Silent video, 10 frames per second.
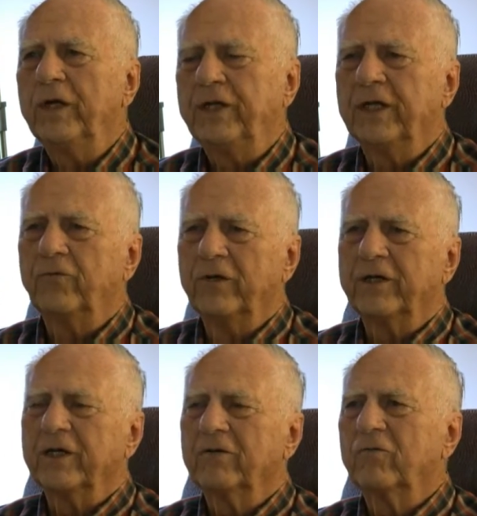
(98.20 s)
did
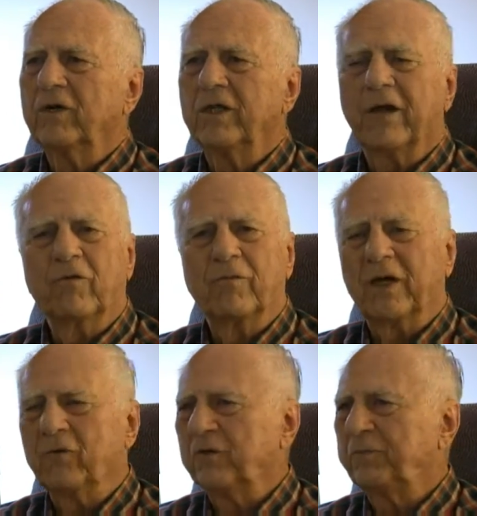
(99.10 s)
really.
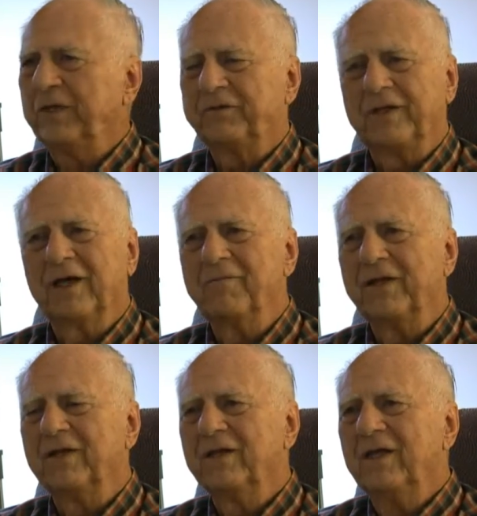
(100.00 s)
Everybody was busy. I
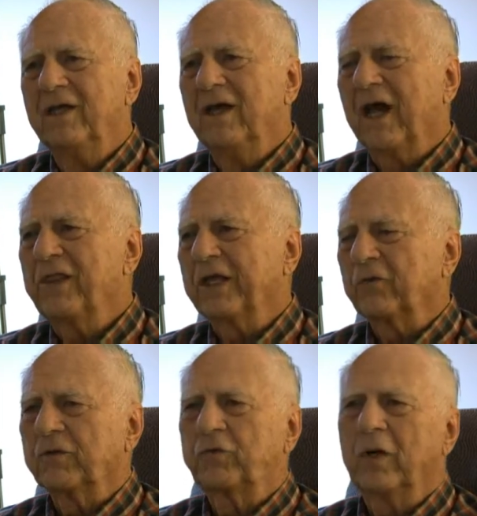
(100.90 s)
mean, I think there
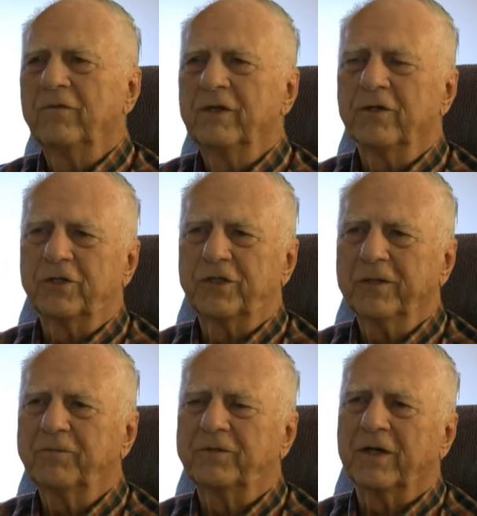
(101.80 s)
was 1,200
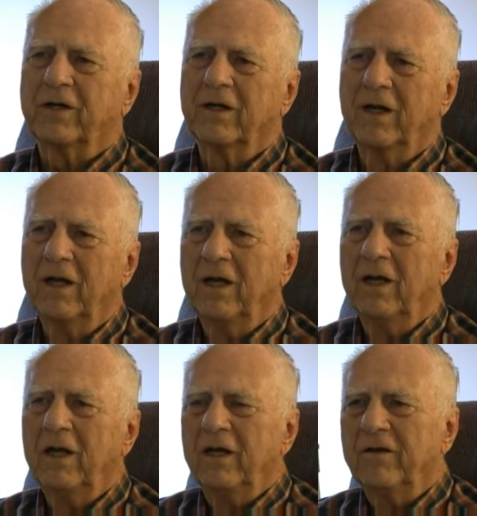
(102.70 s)
ships there,
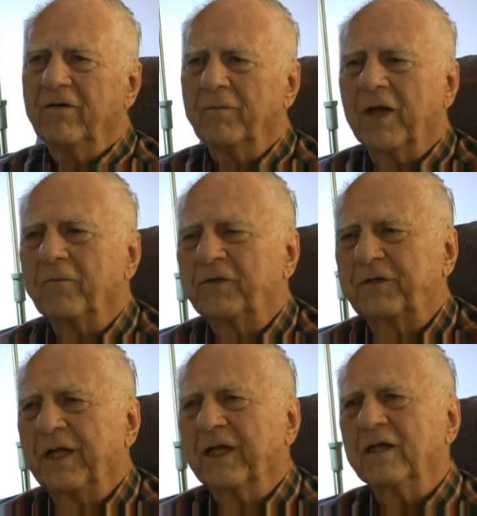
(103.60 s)
if I'm not
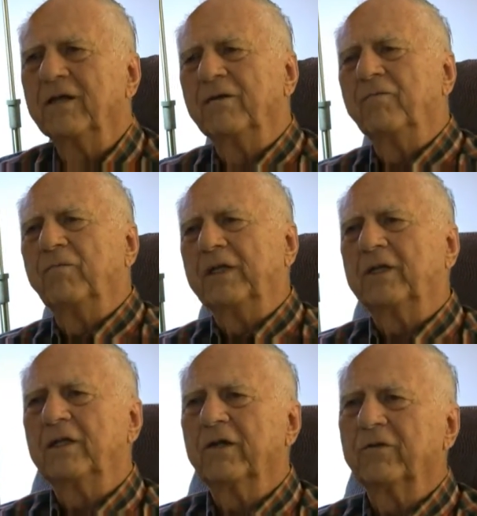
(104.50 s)
mistaken. But
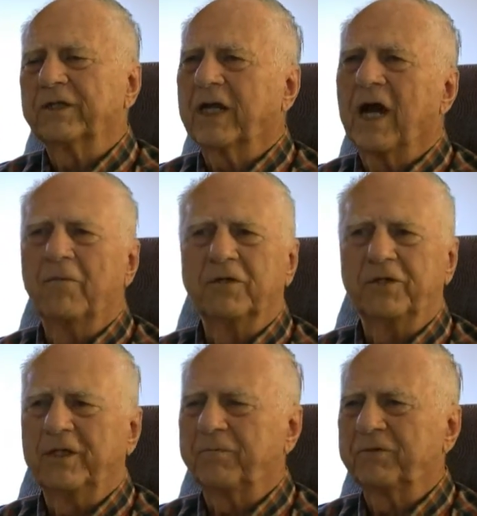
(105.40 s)
there was a GABA
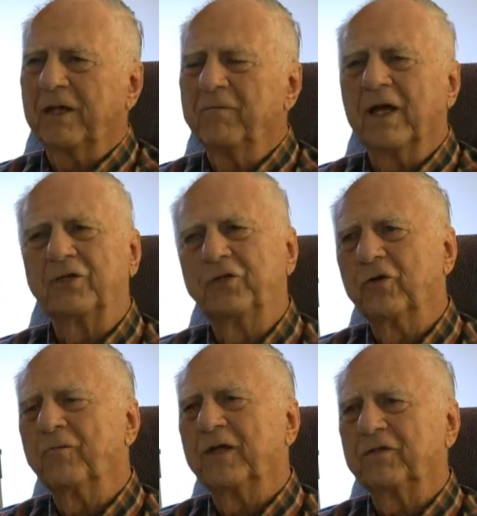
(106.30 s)
ships. I'm not sure
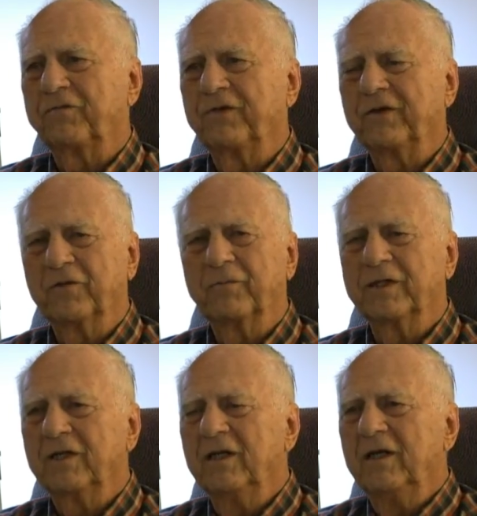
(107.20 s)
about the figure,
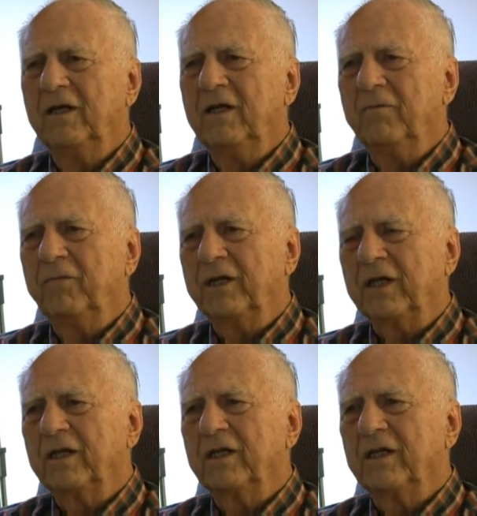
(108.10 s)
but
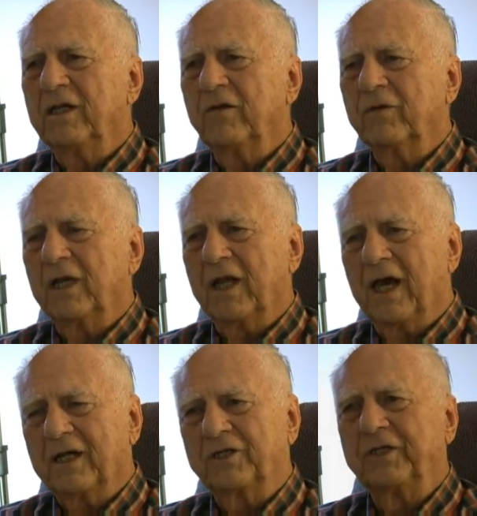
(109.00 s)
there was a
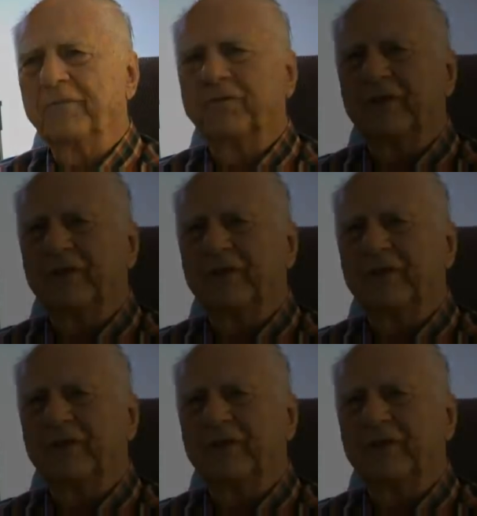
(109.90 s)
lot of ships